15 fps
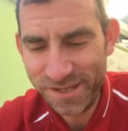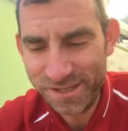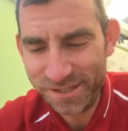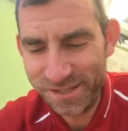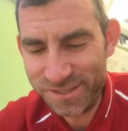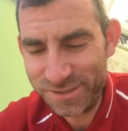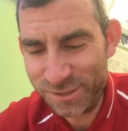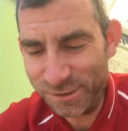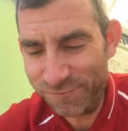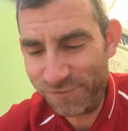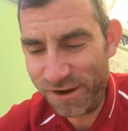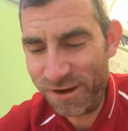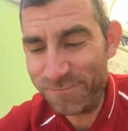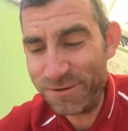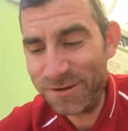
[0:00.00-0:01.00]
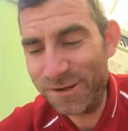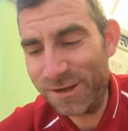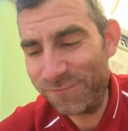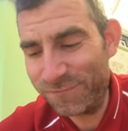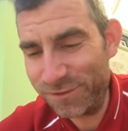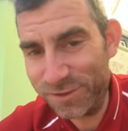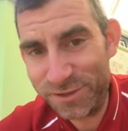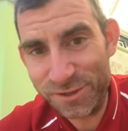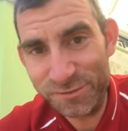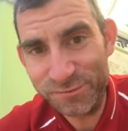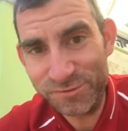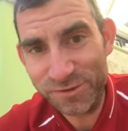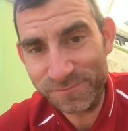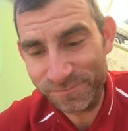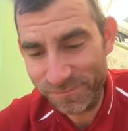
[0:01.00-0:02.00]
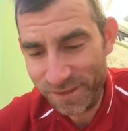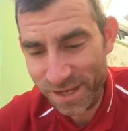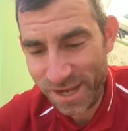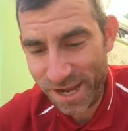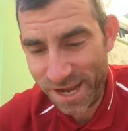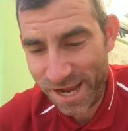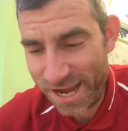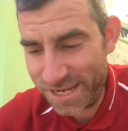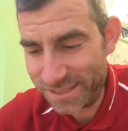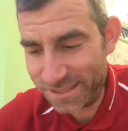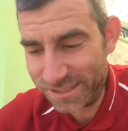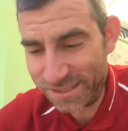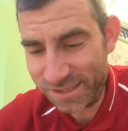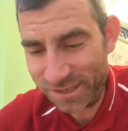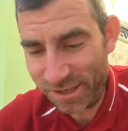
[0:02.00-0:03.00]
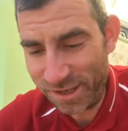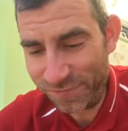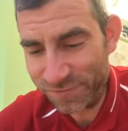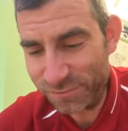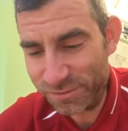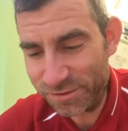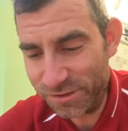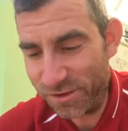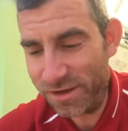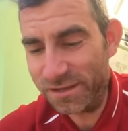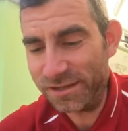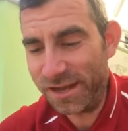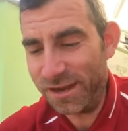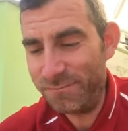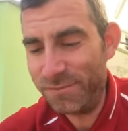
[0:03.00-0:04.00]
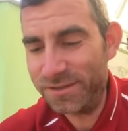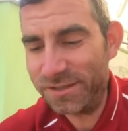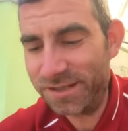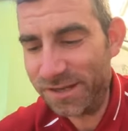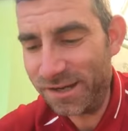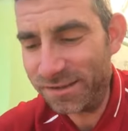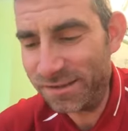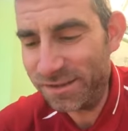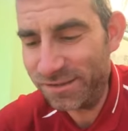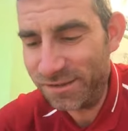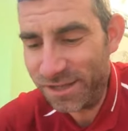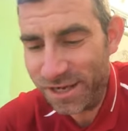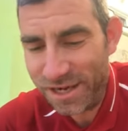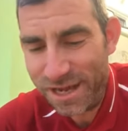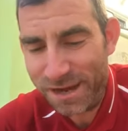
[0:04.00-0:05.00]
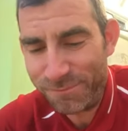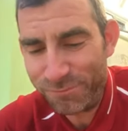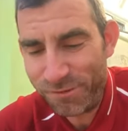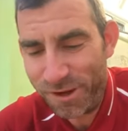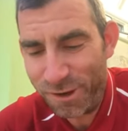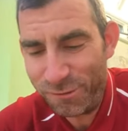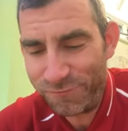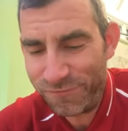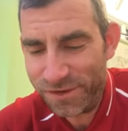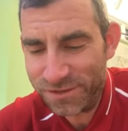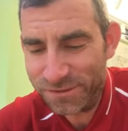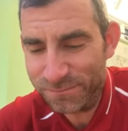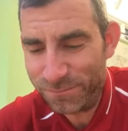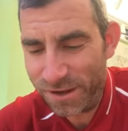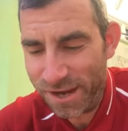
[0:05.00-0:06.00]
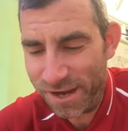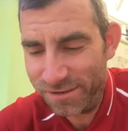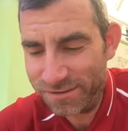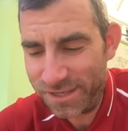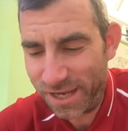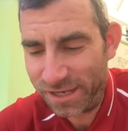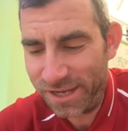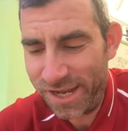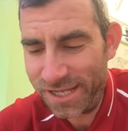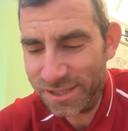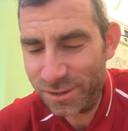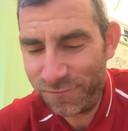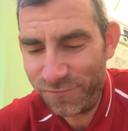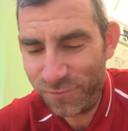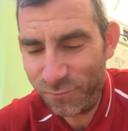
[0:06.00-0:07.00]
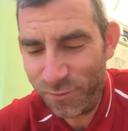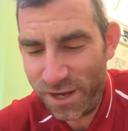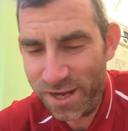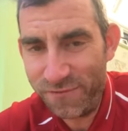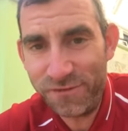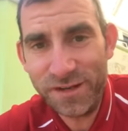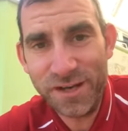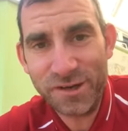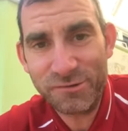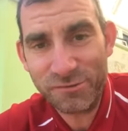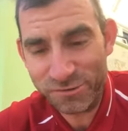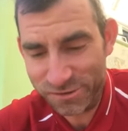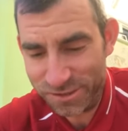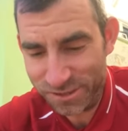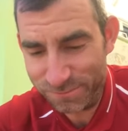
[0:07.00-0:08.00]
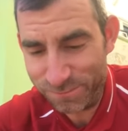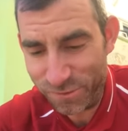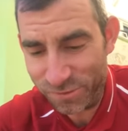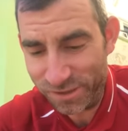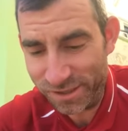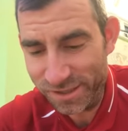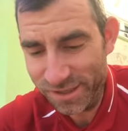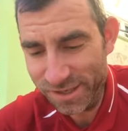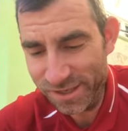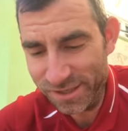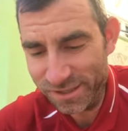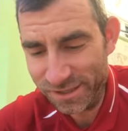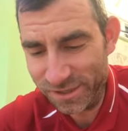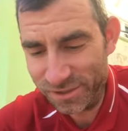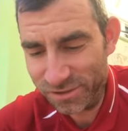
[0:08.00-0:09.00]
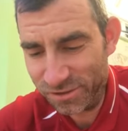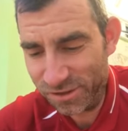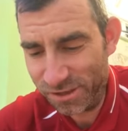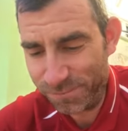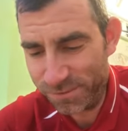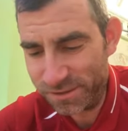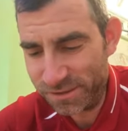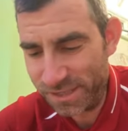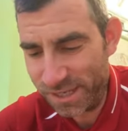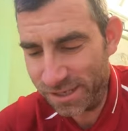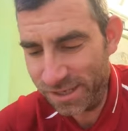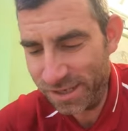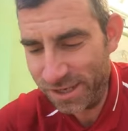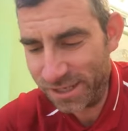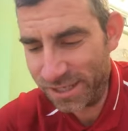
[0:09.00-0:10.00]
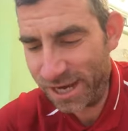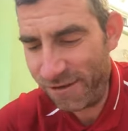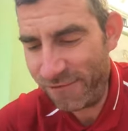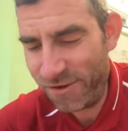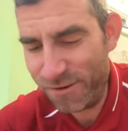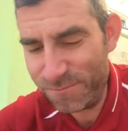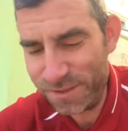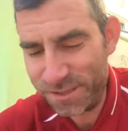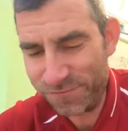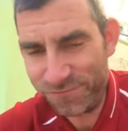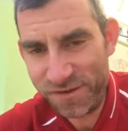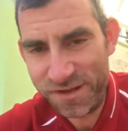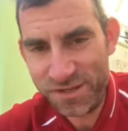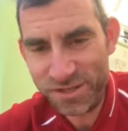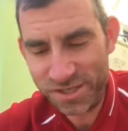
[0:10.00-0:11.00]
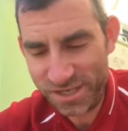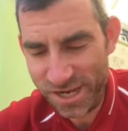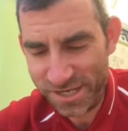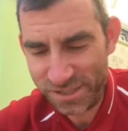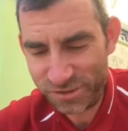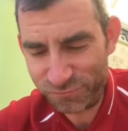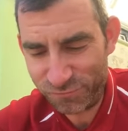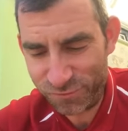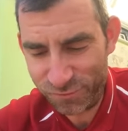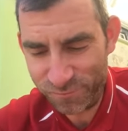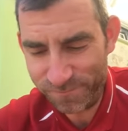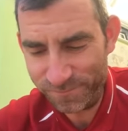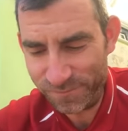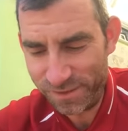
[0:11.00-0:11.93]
This got a very big laugh from the children. As the laughter was dying down, Mr. Carter did an elaborate old-fashioned bow, taking the hat off and waving it across his body. Then he stood up and said, carry on, Miss Finch, next rule.